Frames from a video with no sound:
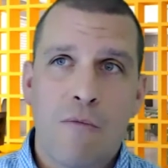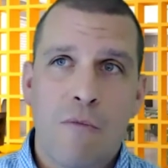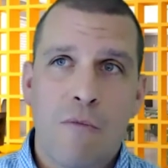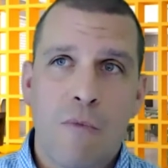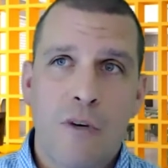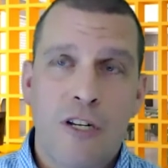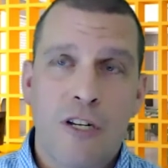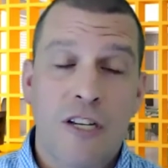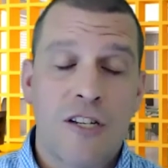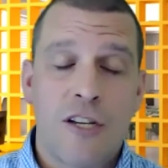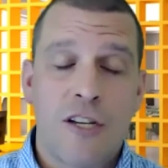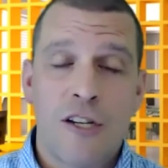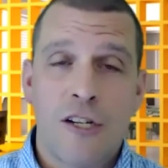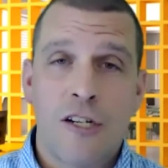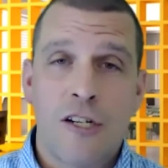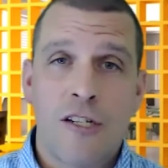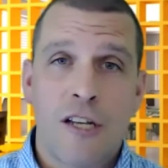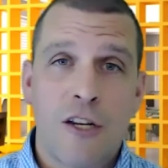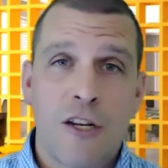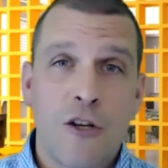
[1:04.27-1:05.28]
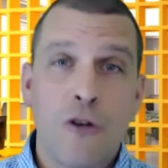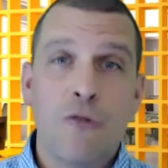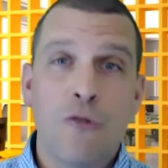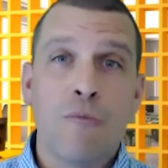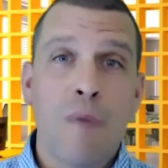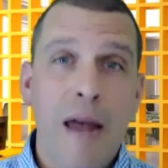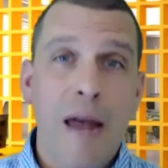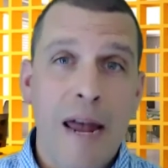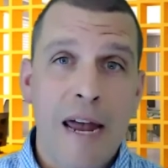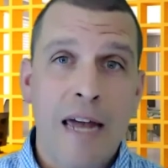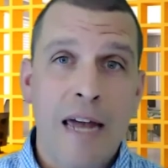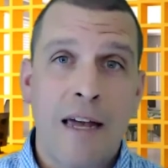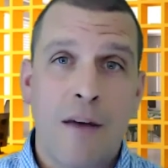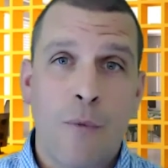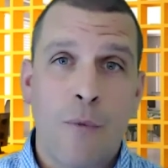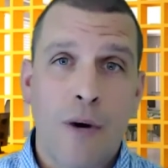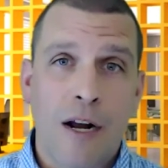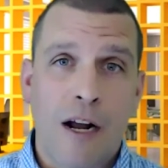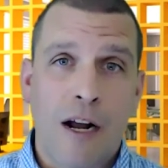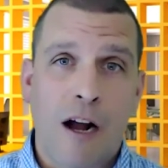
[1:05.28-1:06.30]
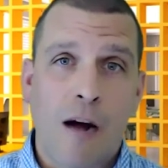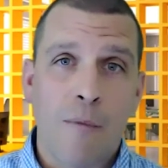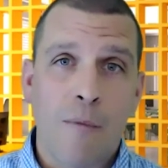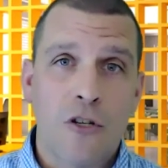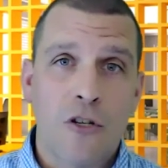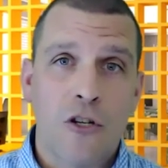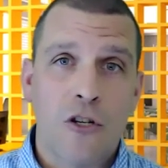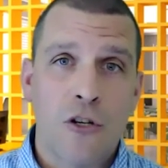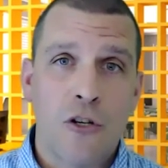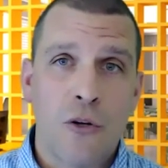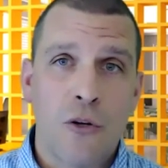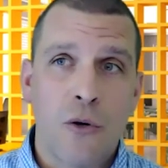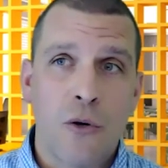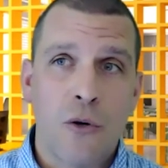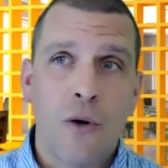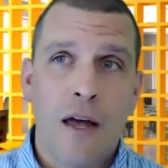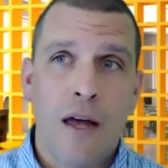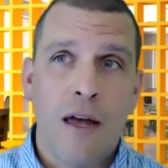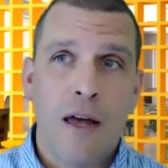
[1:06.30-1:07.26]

decisions that you make when it comes to